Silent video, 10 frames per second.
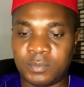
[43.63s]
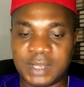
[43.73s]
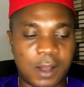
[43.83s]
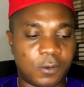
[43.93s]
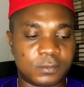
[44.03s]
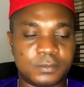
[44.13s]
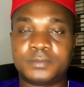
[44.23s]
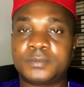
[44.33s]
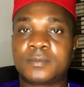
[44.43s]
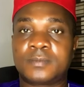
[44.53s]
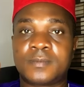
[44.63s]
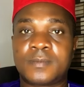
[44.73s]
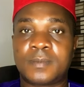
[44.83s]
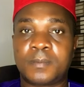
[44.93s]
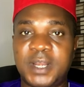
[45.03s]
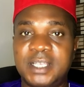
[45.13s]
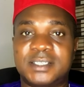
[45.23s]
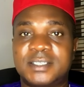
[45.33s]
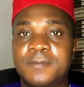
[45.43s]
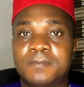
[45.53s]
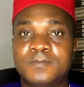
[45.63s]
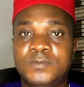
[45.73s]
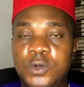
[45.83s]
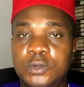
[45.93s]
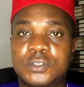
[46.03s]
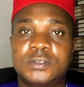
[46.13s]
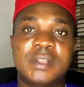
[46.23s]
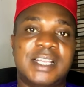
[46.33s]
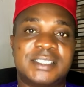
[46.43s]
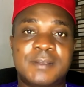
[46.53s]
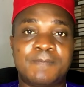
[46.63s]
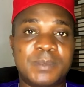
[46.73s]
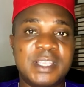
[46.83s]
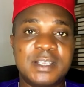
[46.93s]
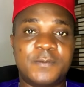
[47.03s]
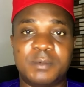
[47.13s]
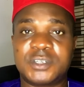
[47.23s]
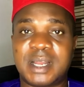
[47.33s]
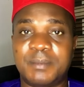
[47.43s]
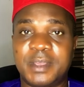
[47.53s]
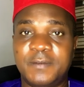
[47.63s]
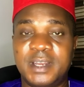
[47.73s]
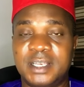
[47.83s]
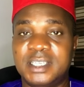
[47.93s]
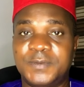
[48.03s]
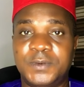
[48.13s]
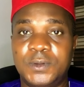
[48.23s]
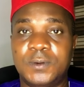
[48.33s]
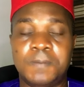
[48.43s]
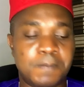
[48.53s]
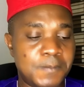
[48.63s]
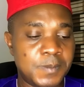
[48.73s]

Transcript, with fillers: Now, please note that this information I'm giving in this video